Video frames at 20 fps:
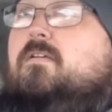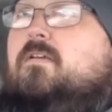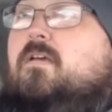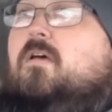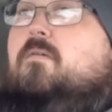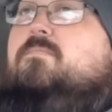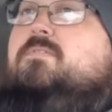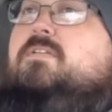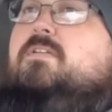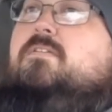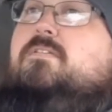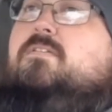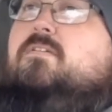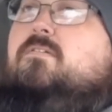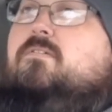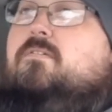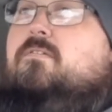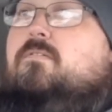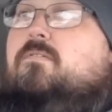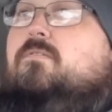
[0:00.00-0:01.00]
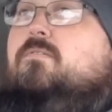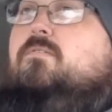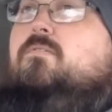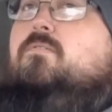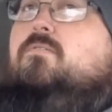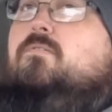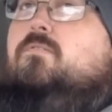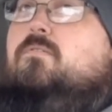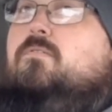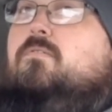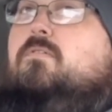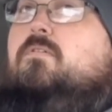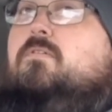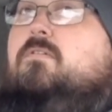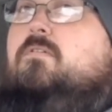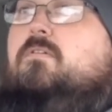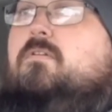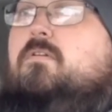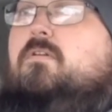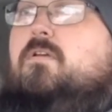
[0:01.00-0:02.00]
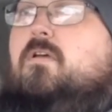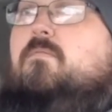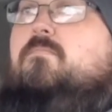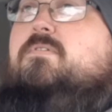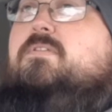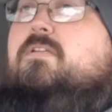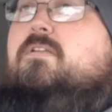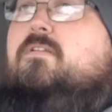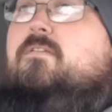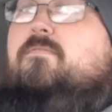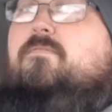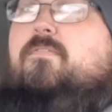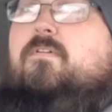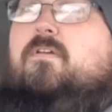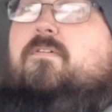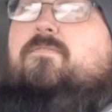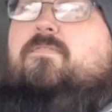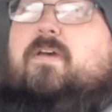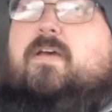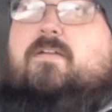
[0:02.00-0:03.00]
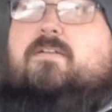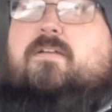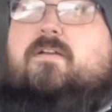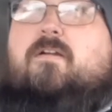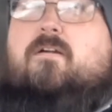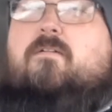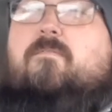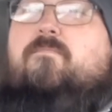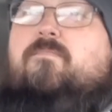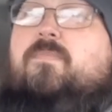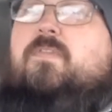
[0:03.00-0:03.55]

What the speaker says: comes into effect here.